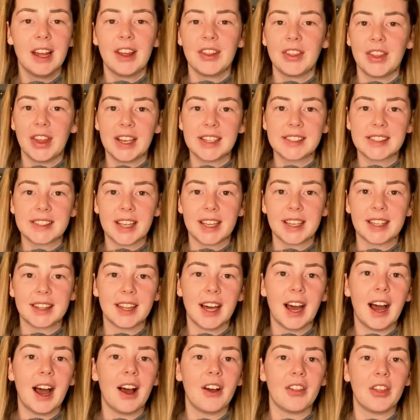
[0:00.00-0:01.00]
things like
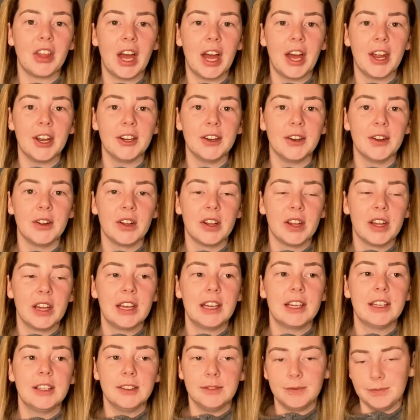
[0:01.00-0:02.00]
that, then
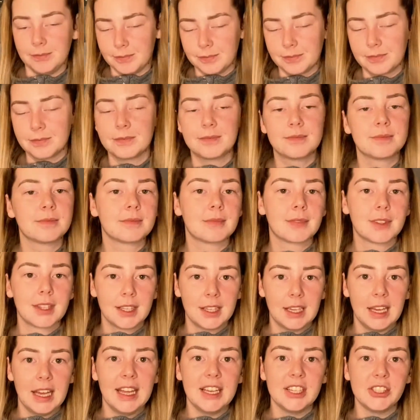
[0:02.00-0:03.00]

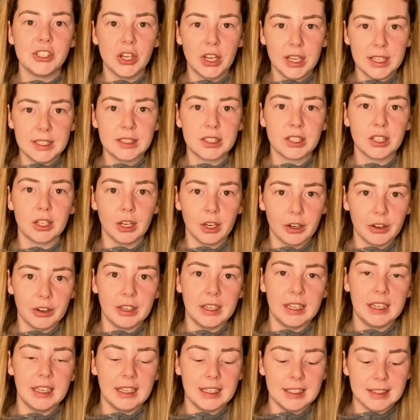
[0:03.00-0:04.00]
it's your
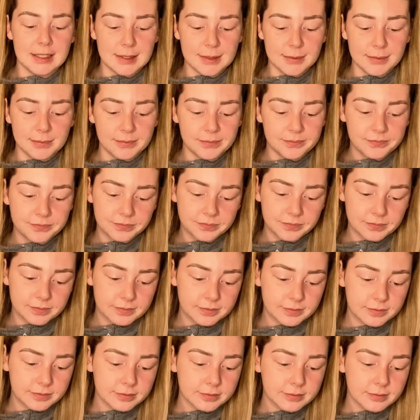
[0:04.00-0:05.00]
insecurities.
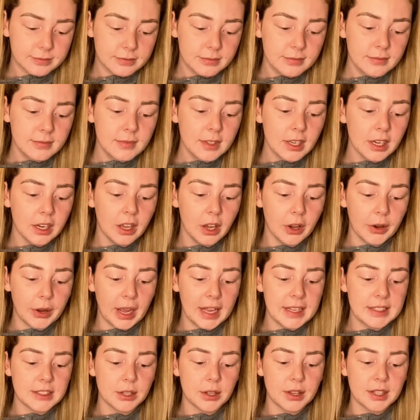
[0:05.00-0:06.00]

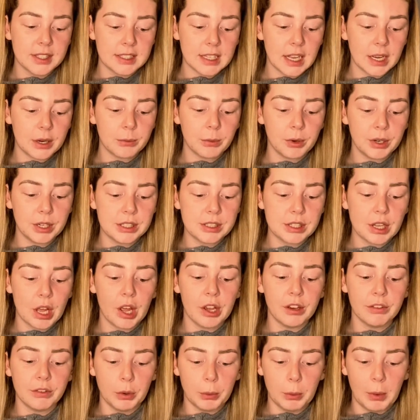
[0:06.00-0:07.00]
Okay, so the second one is
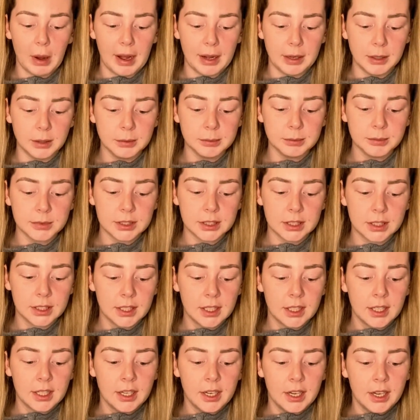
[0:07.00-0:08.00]
overwhelmed.
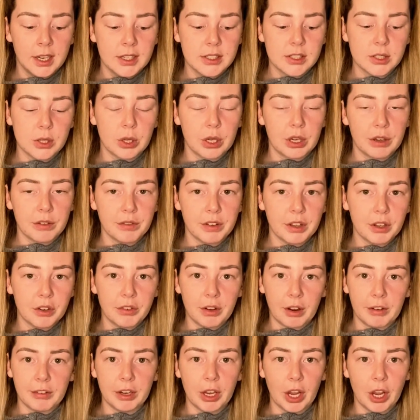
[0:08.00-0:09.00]
So you can feel
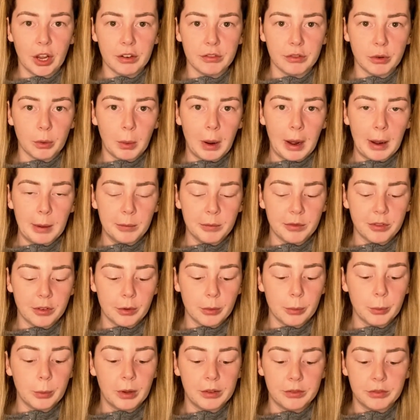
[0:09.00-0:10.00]
very overwhelmed
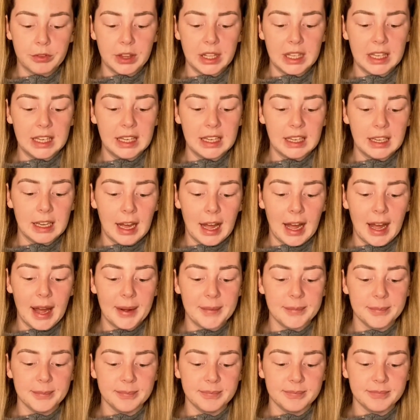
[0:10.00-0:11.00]
with the
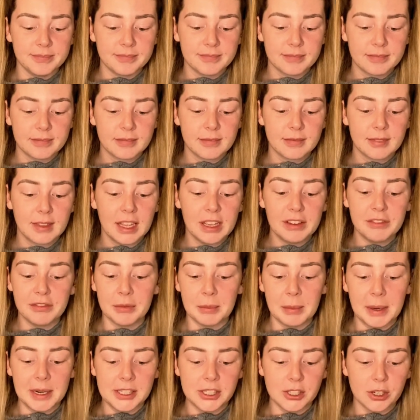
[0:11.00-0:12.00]

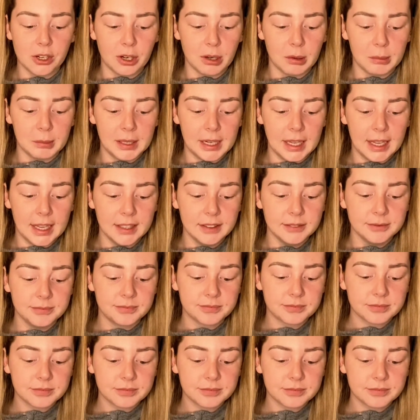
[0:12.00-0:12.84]
information coming in.